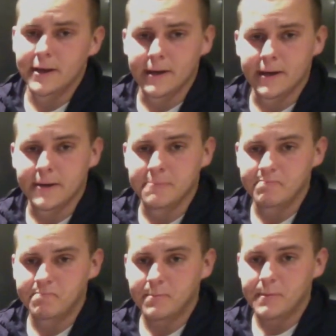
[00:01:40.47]

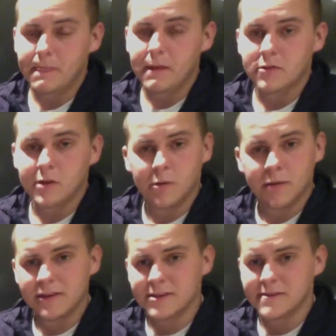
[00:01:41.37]
So I want to
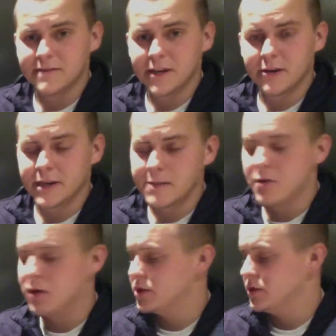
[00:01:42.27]
make this as fair and
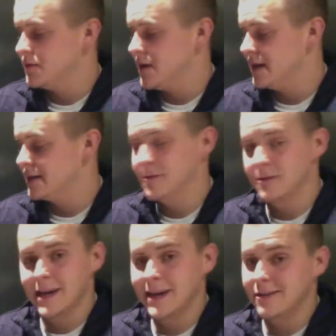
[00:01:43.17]
impartial as
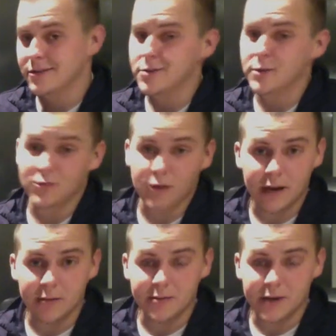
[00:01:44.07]
possible, and also as
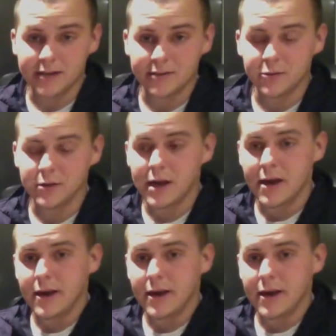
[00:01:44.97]
random as possible.